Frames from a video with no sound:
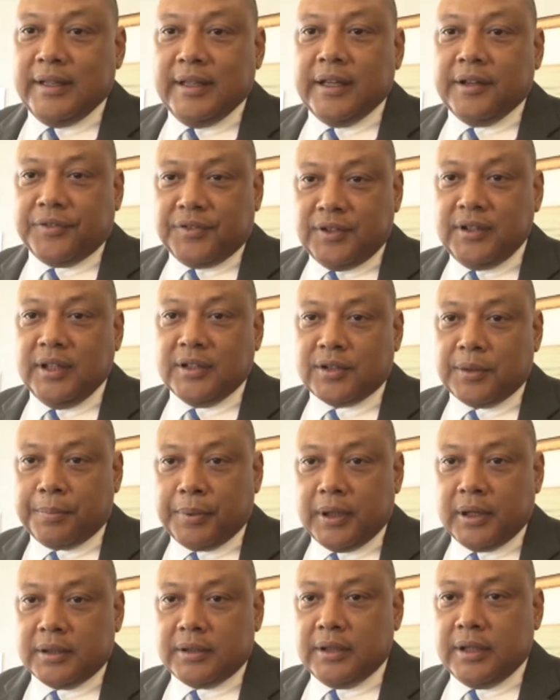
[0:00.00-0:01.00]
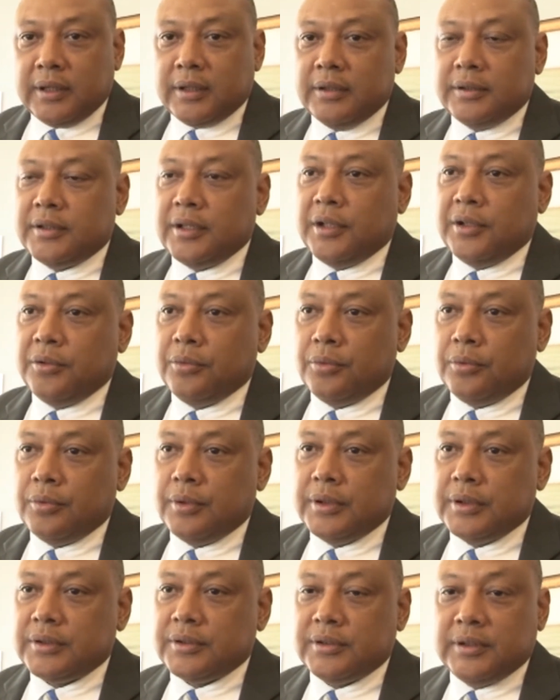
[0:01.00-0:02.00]
AFC as a party, I can tell you,
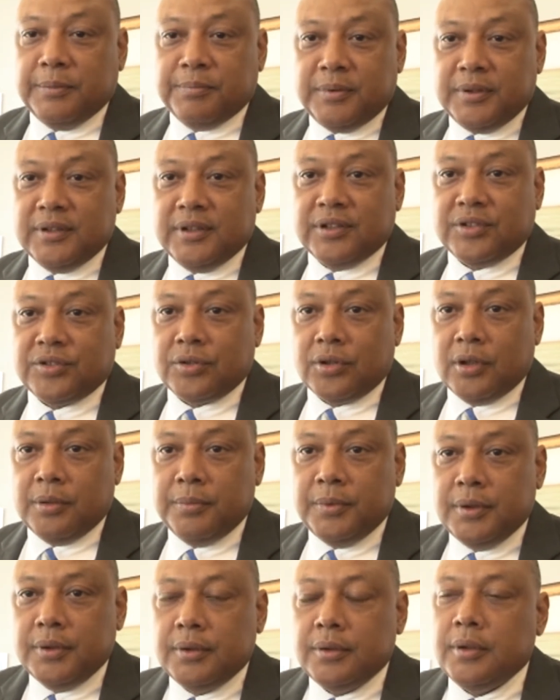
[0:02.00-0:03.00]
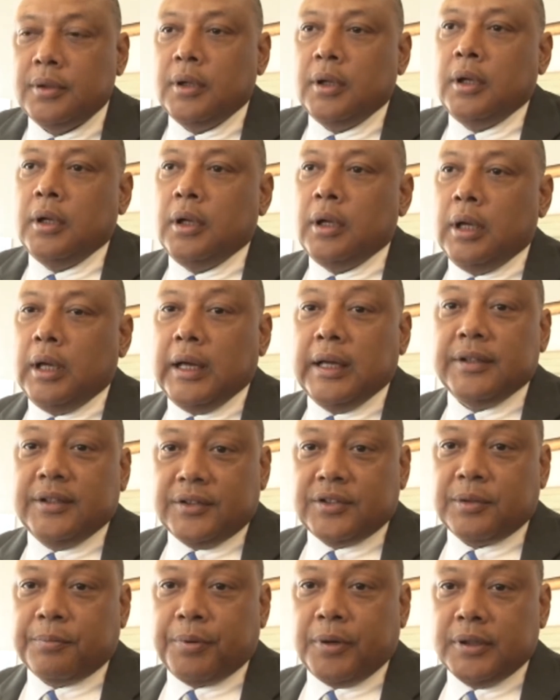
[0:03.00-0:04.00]
is deeply disturbed and
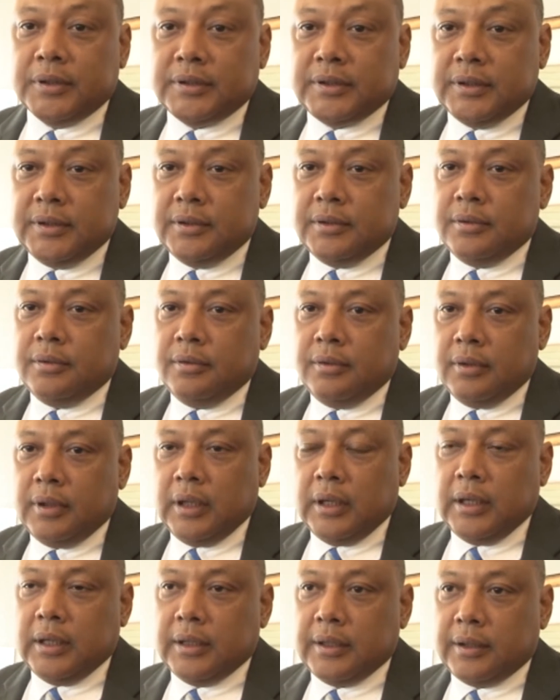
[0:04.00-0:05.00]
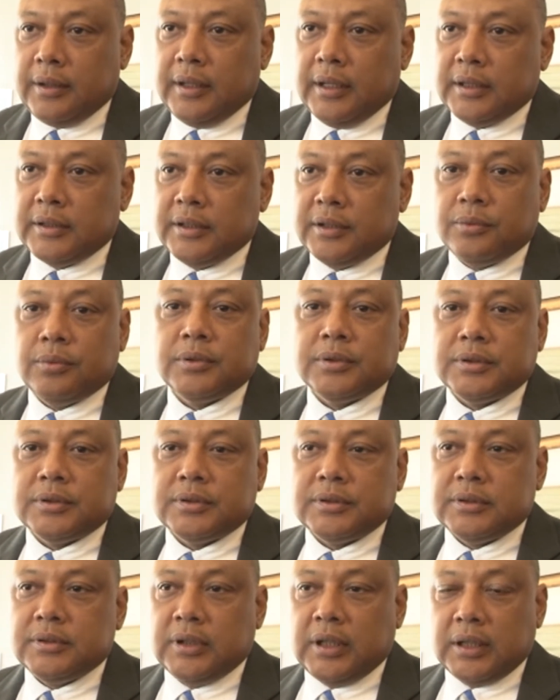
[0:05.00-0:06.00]
disappointed that it
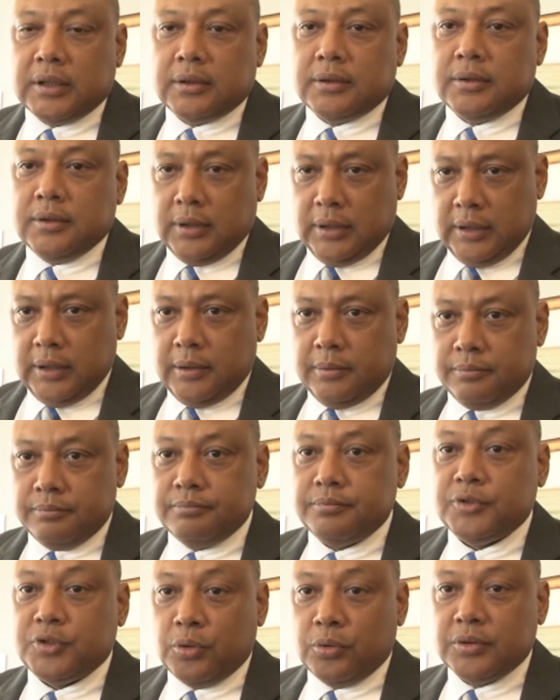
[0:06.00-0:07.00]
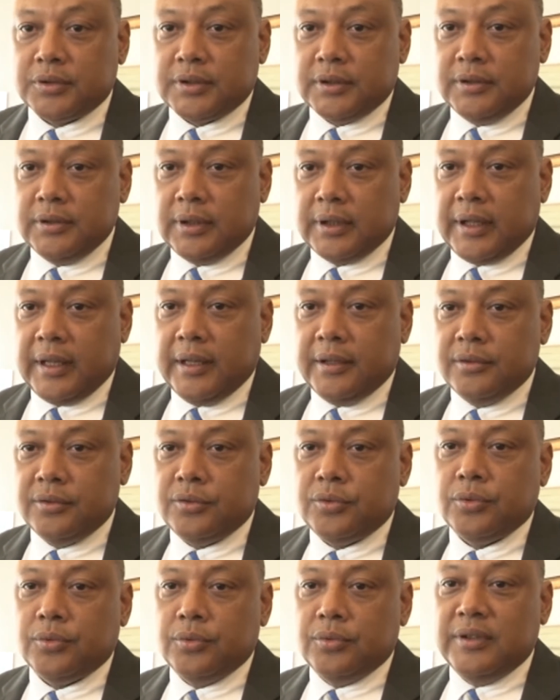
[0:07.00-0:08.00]
was not chosen again
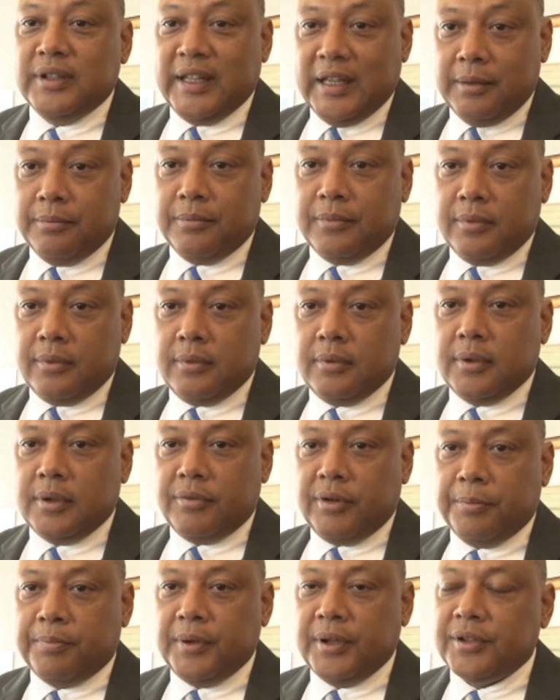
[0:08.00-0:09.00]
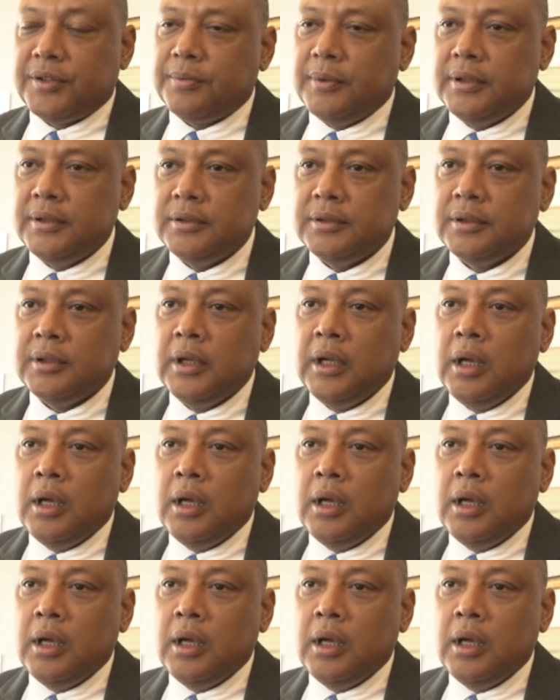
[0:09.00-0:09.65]
to name the replacement.